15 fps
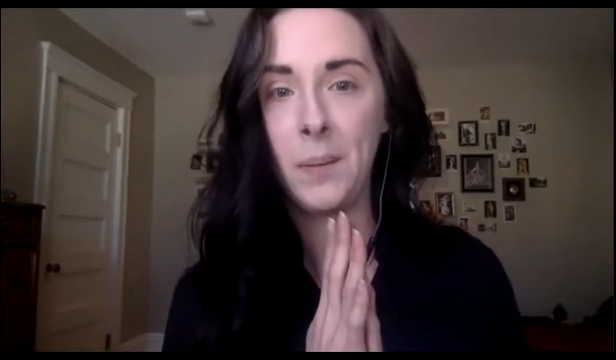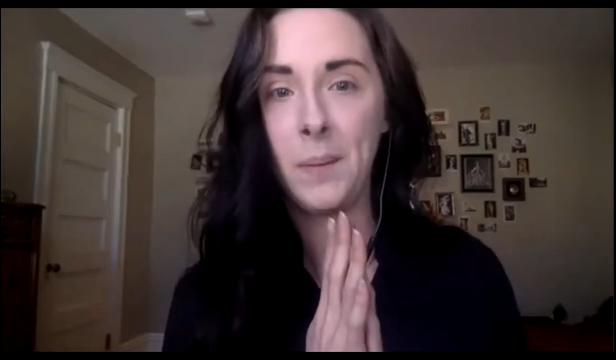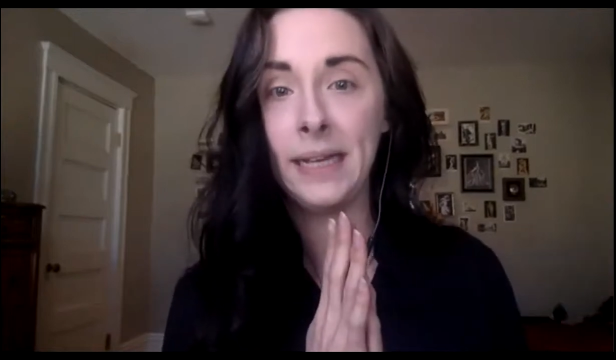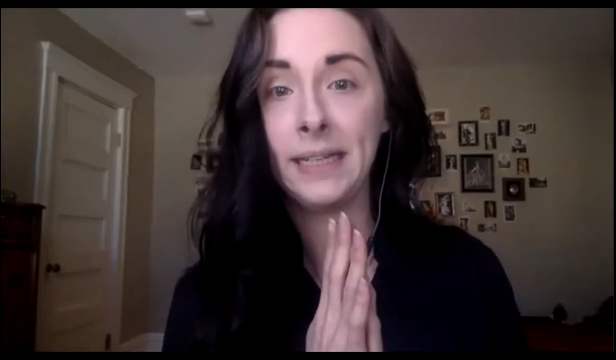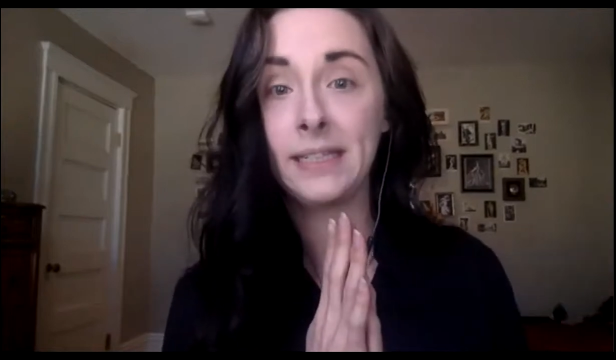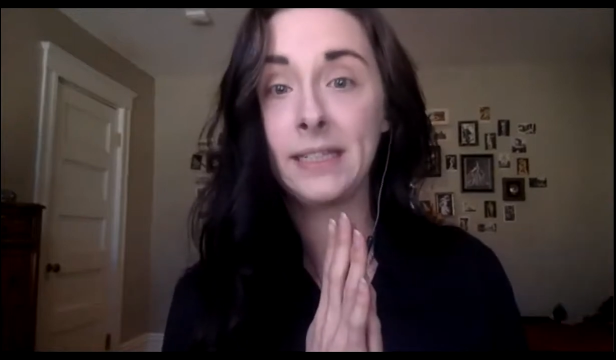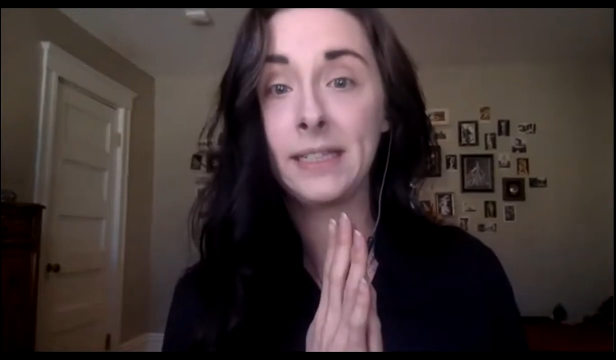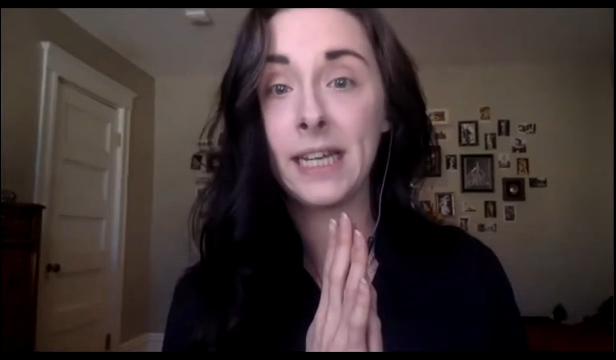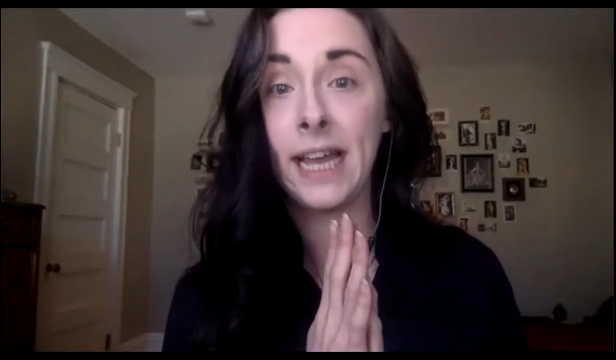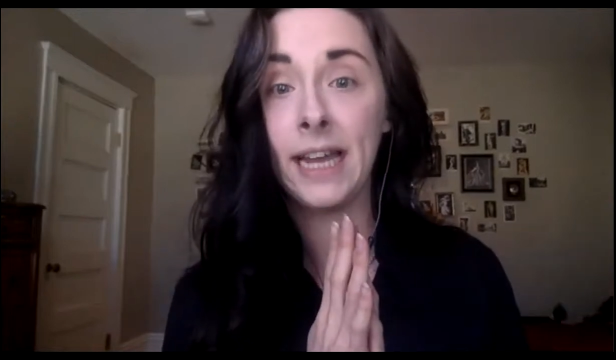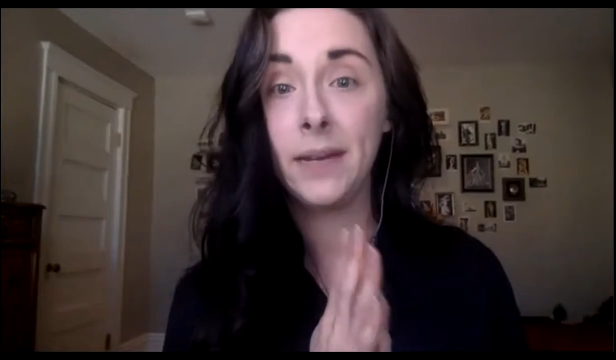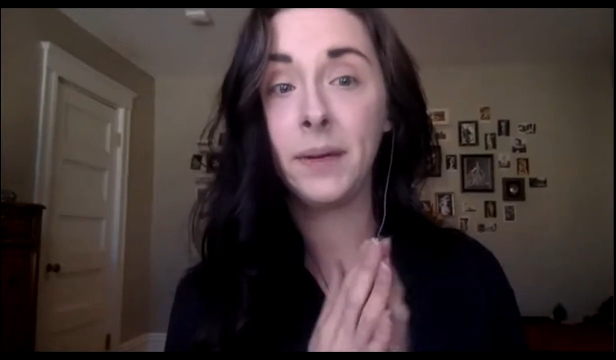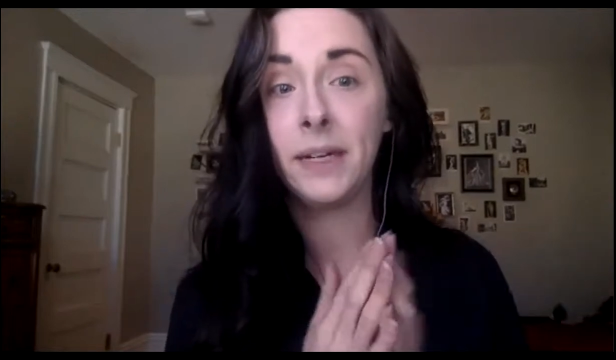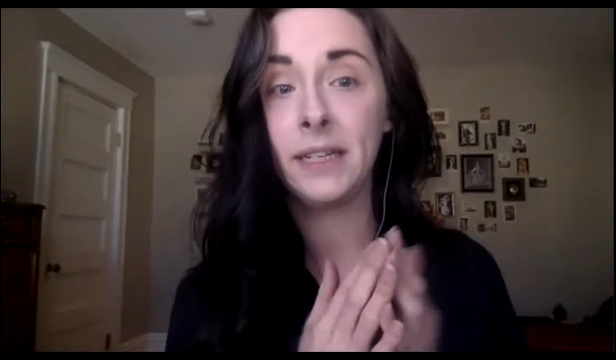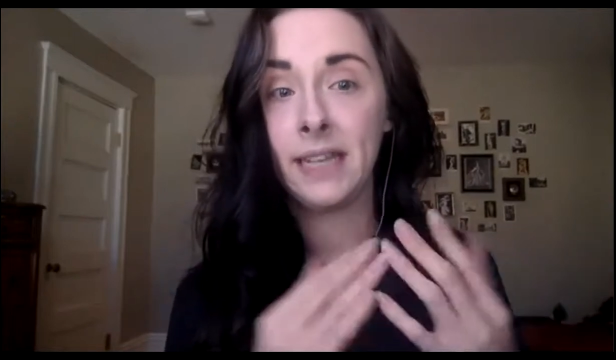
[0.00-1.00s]
It's
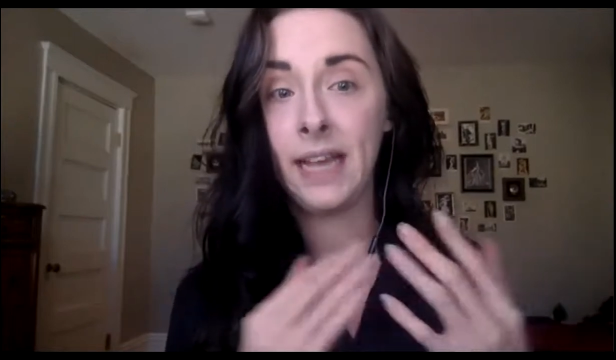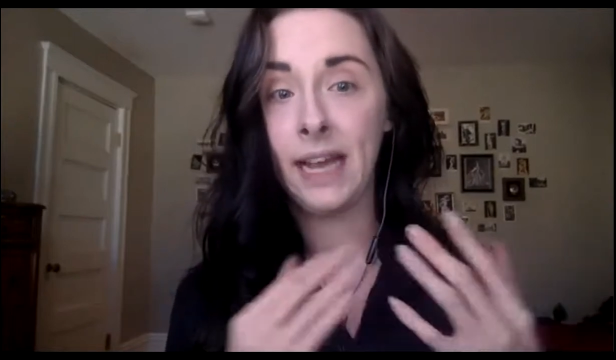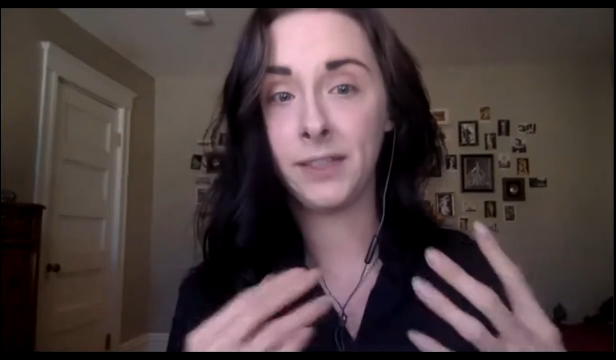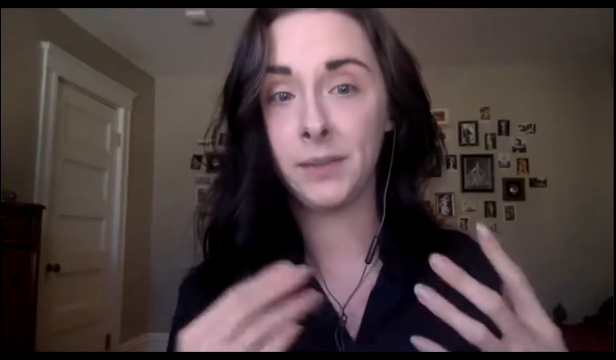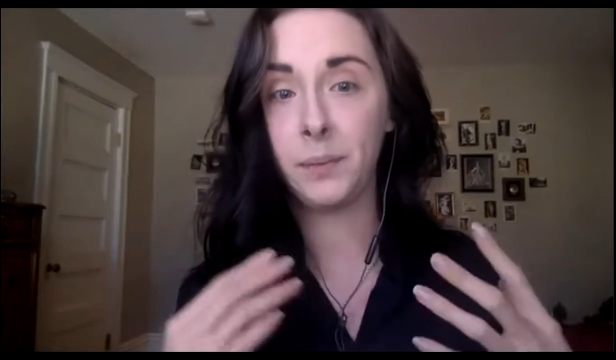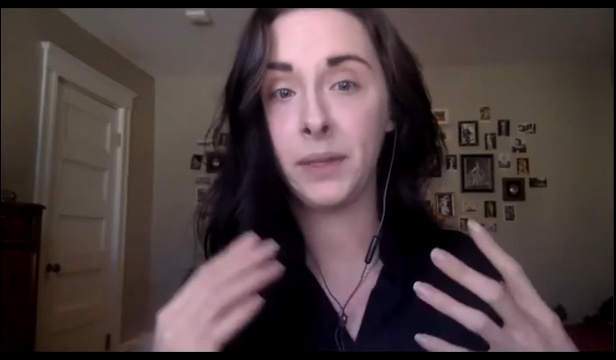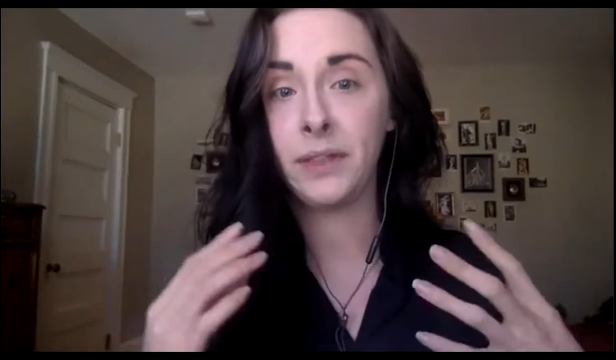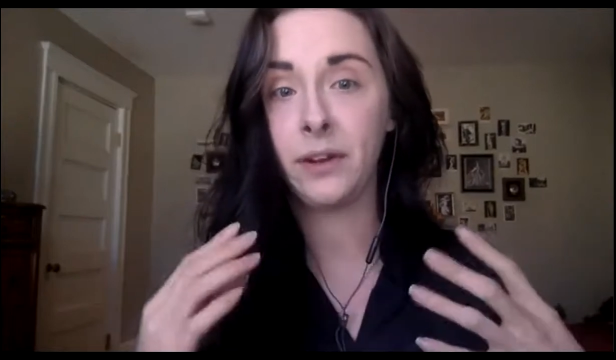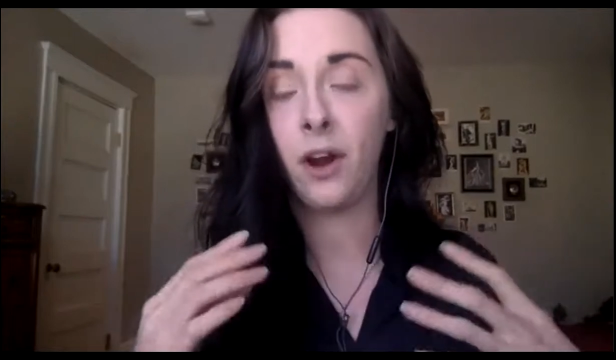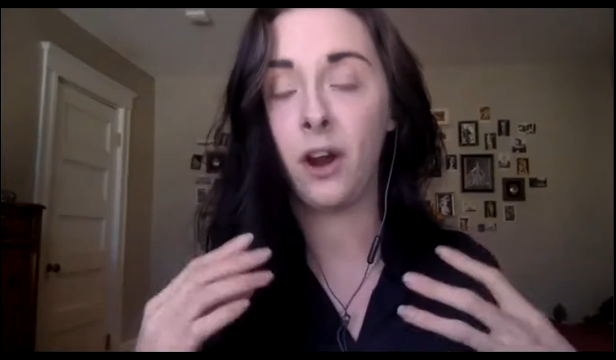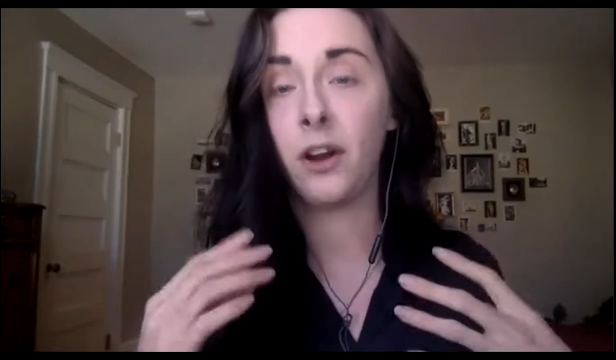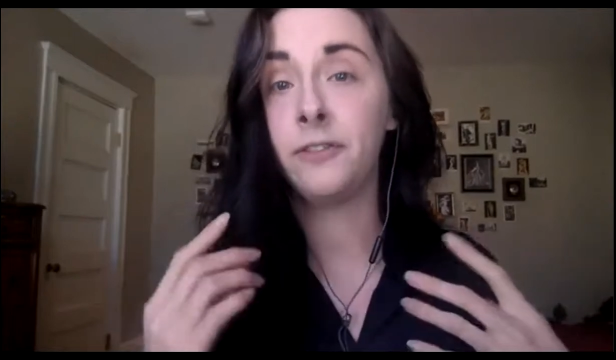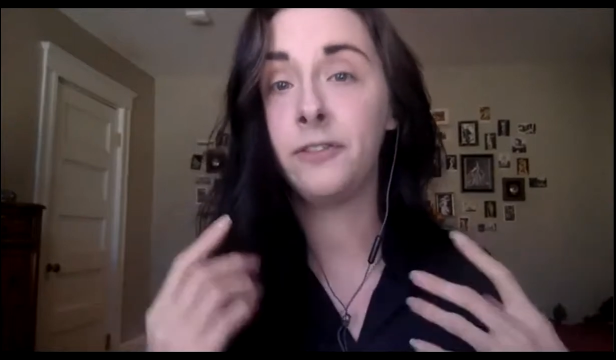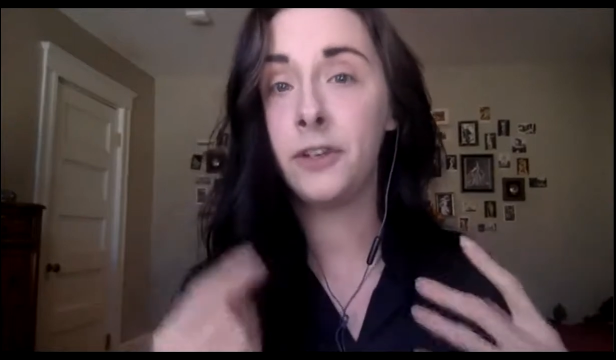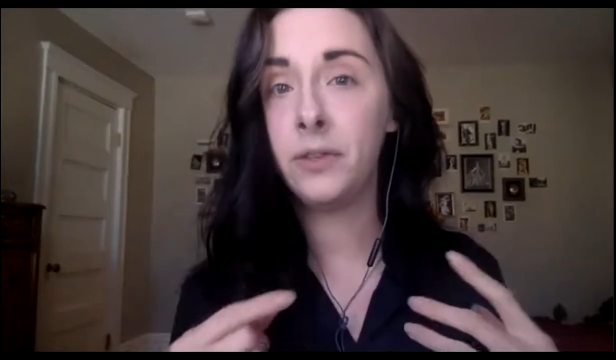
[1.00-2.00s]
anybody's guess, but there
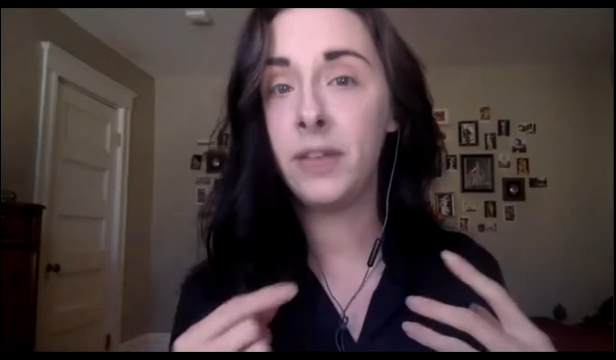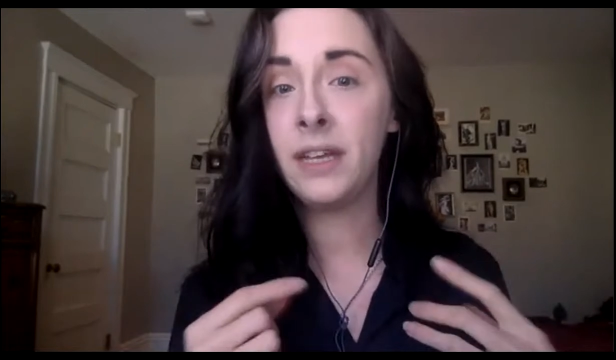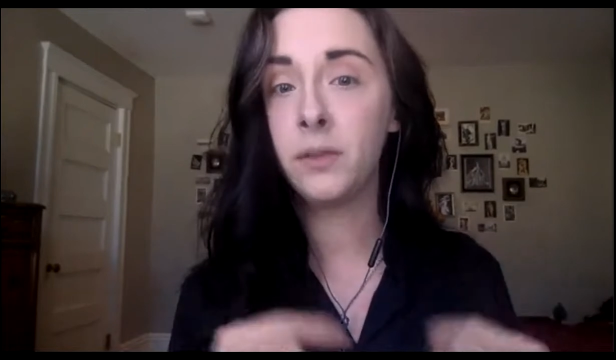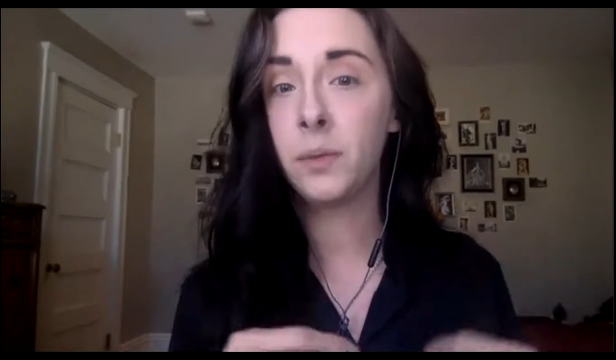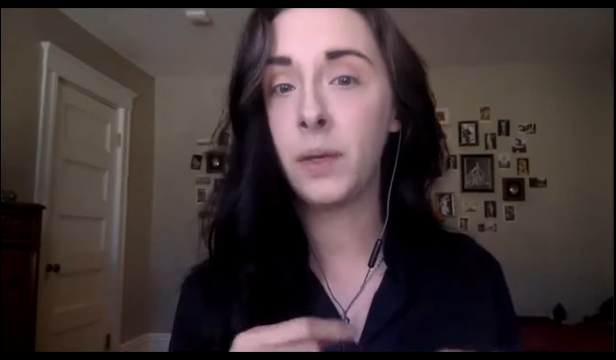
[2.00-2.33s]
are a few things